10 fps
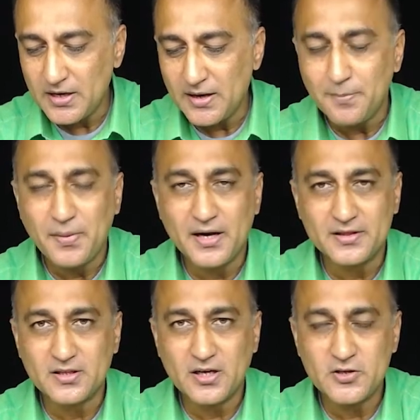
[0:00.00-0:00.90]
path,
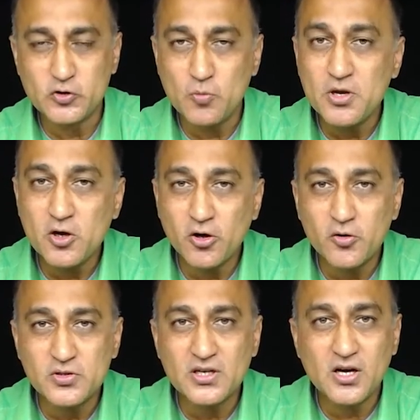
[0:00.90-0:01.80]
assuming you are
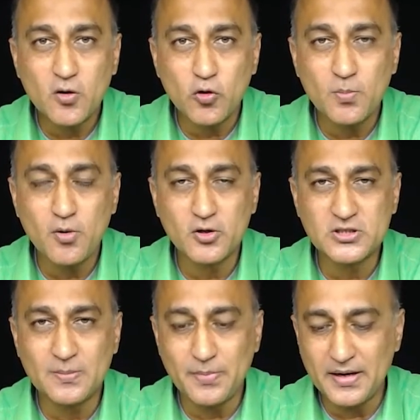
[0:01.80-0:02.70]
using a code blocks
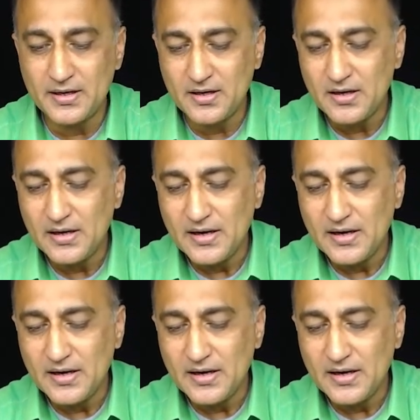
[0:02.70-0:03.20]
compiler